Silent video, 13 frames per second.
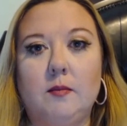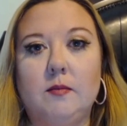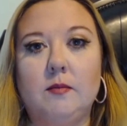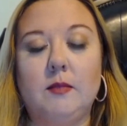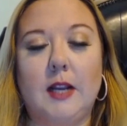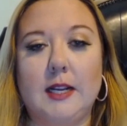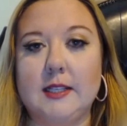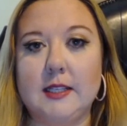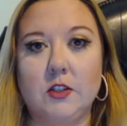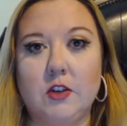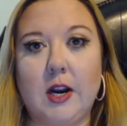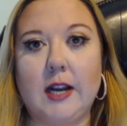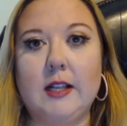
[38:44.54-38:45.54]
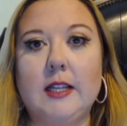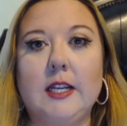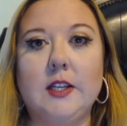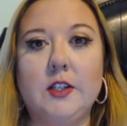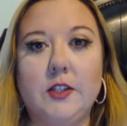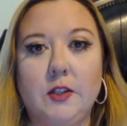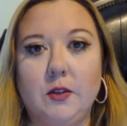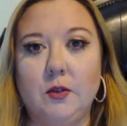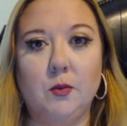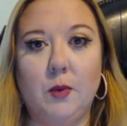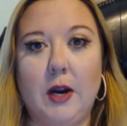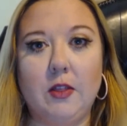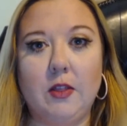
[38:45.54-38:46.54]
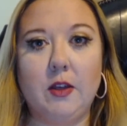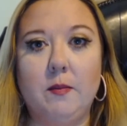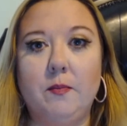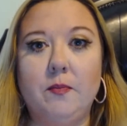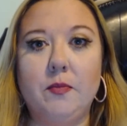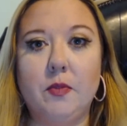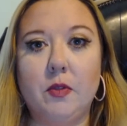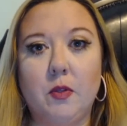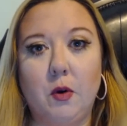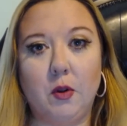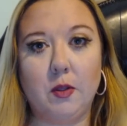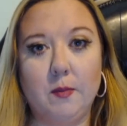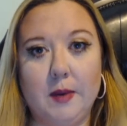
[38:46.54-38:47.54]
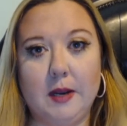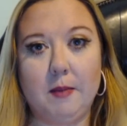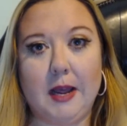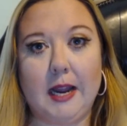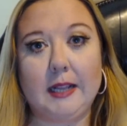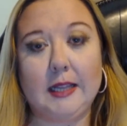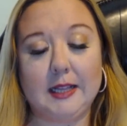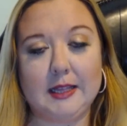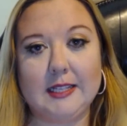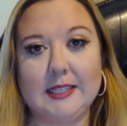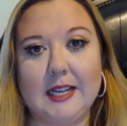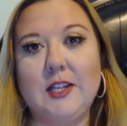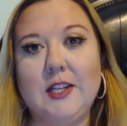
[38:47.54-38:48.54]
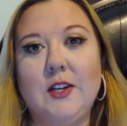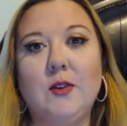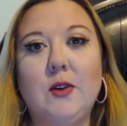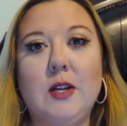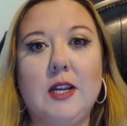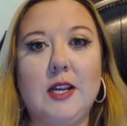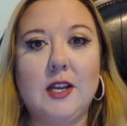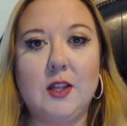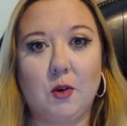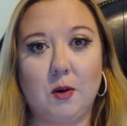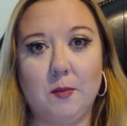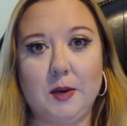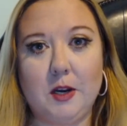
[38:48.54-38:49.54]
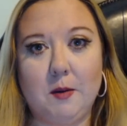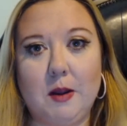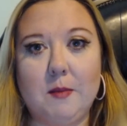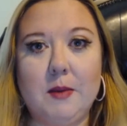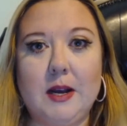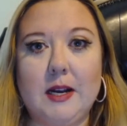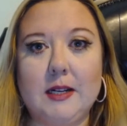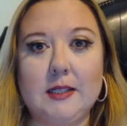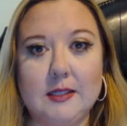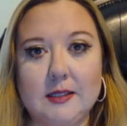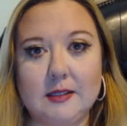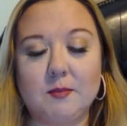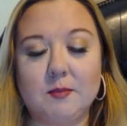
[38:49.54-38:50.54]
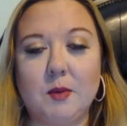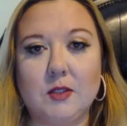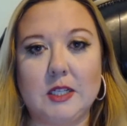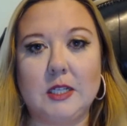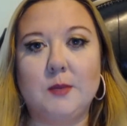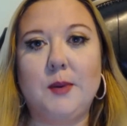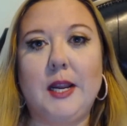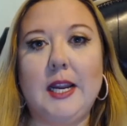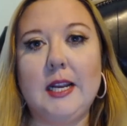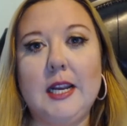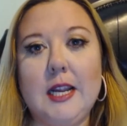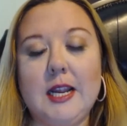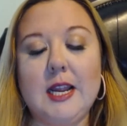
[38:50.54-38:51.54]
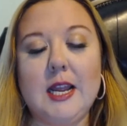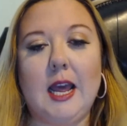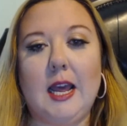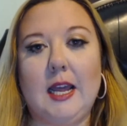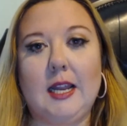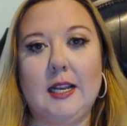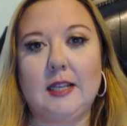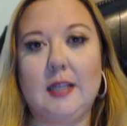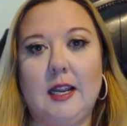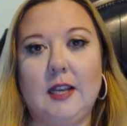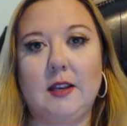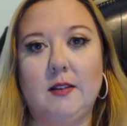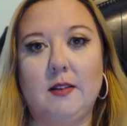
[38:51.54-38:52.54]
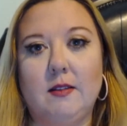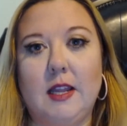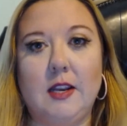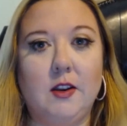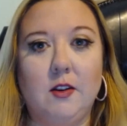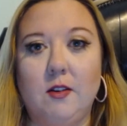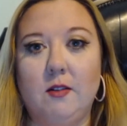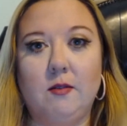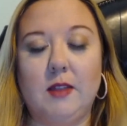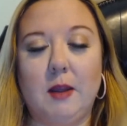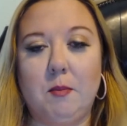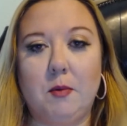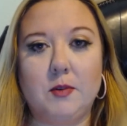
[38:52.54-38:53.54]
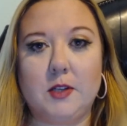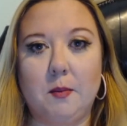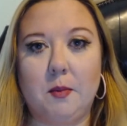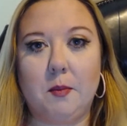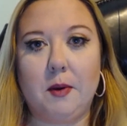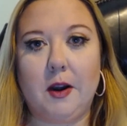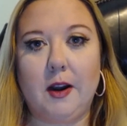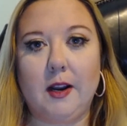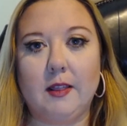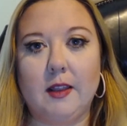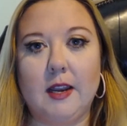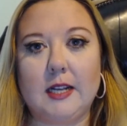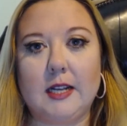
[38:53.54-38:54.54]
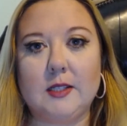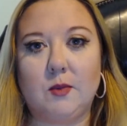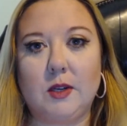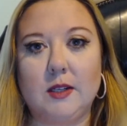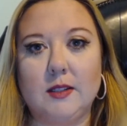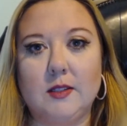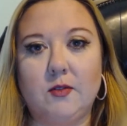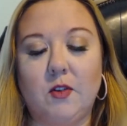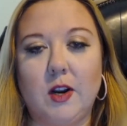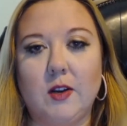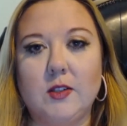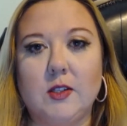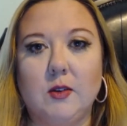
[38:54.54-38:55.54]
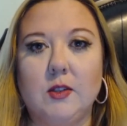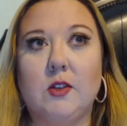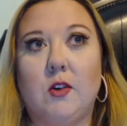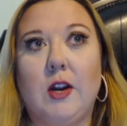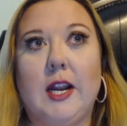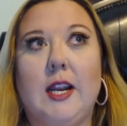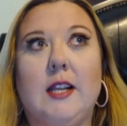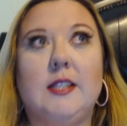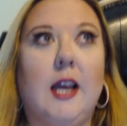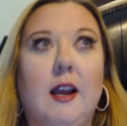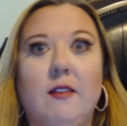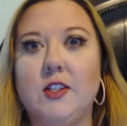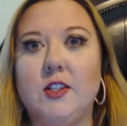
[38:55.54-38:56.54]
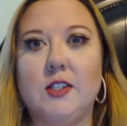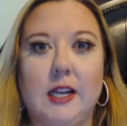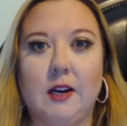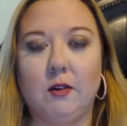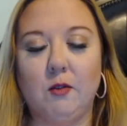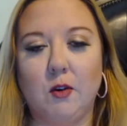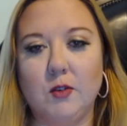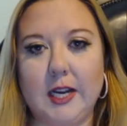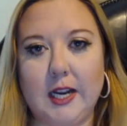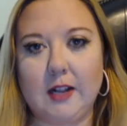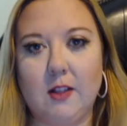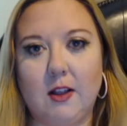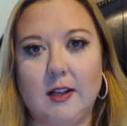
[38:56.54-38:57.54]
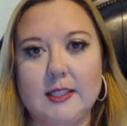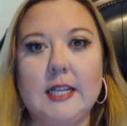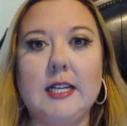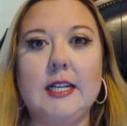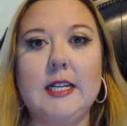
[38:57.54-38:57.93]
nice and dry cleaned. You wear them, throw them in a bag that they send you, throw them in your mailbox, postage paid, and then they start preparing the next ones for you. So it's great to have just like a rotating closet.